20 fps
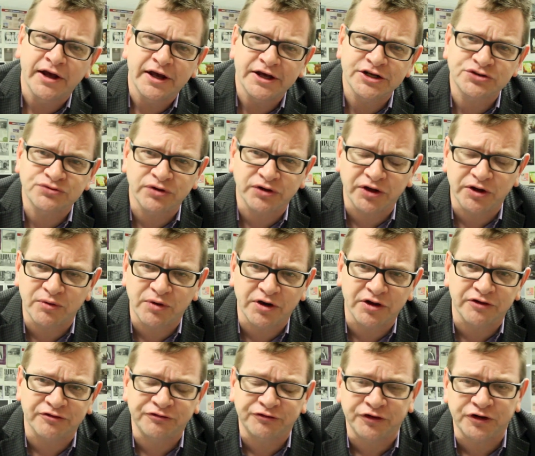It's really one
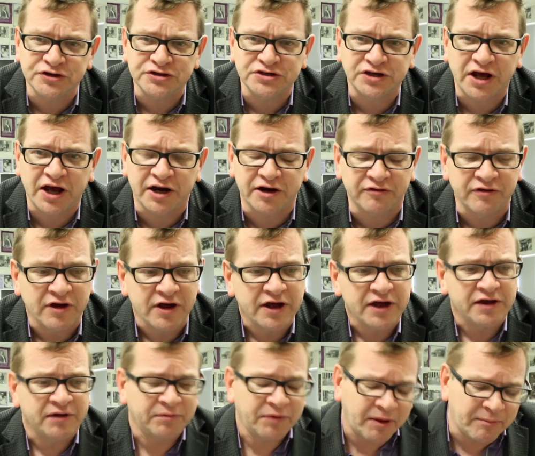of the first kind of
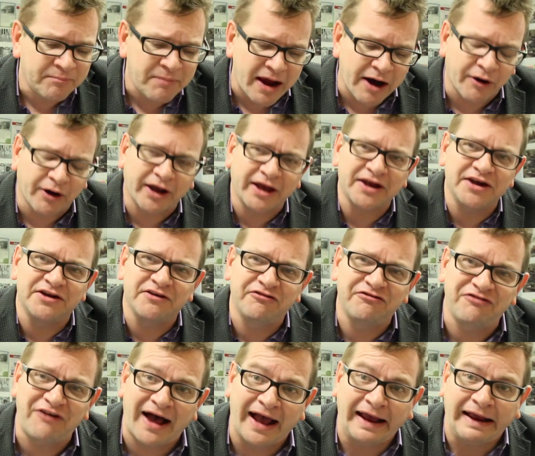American
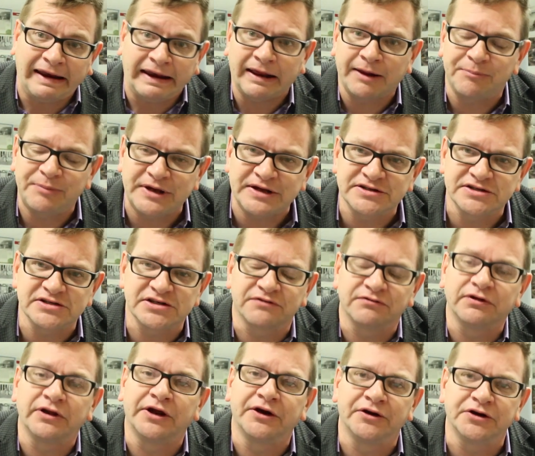defining pieces
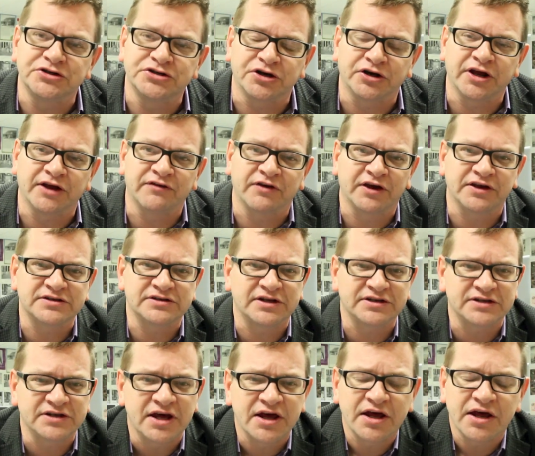of literature, giving
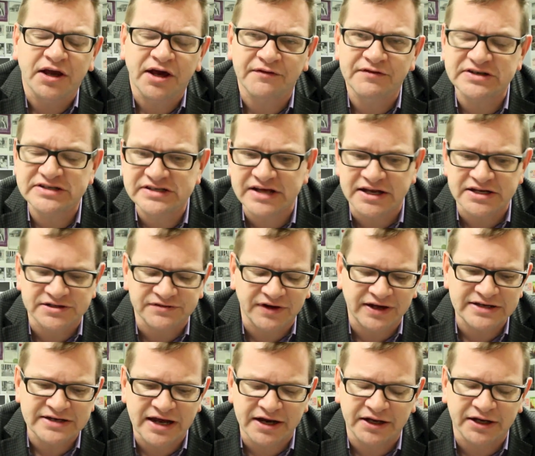us kind of a sense of
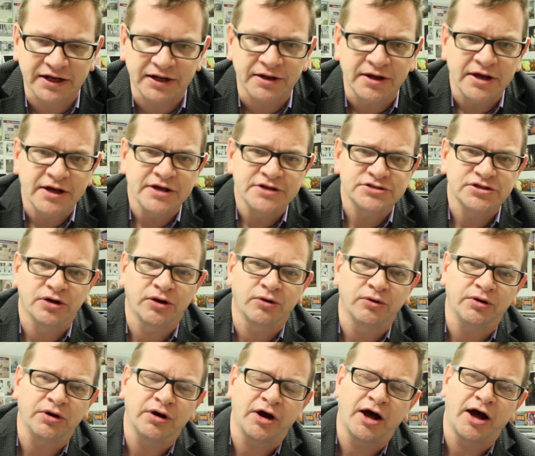identity.
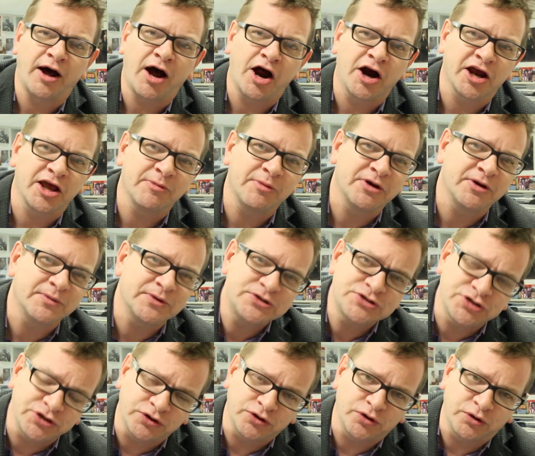So, uh, argument number
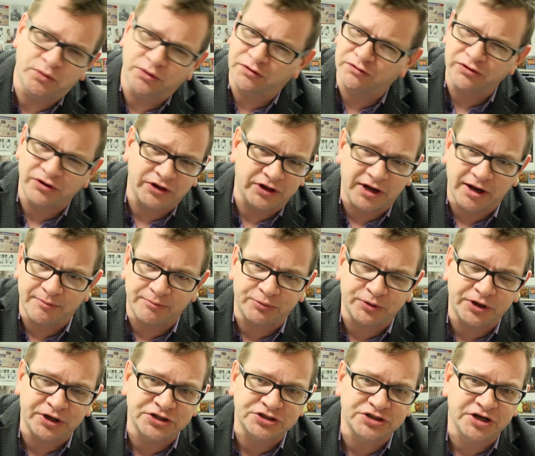two, we're really not
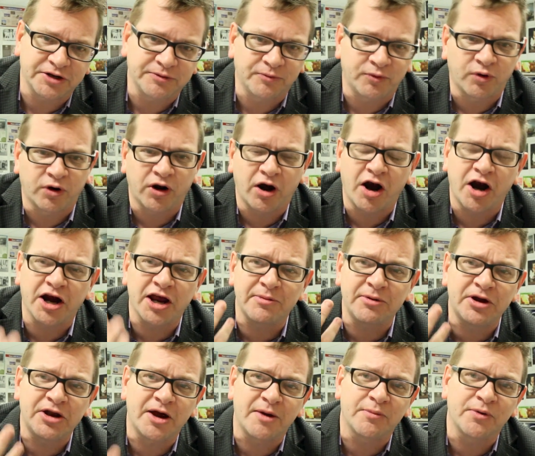British anymore.
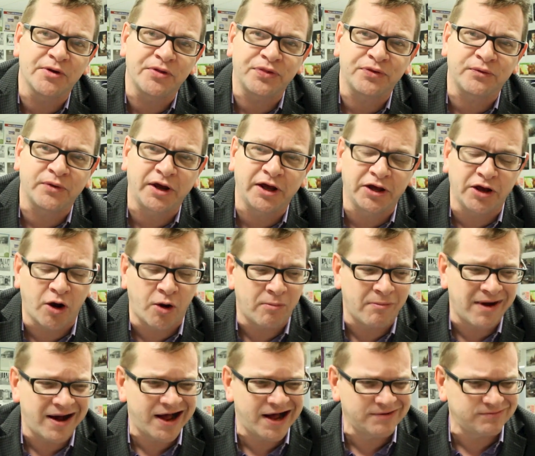Argument number three, yo
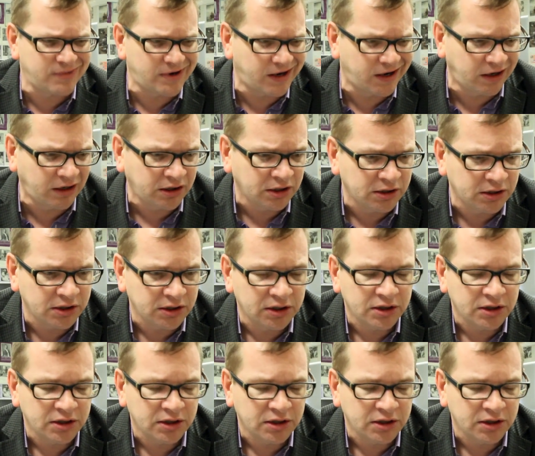mama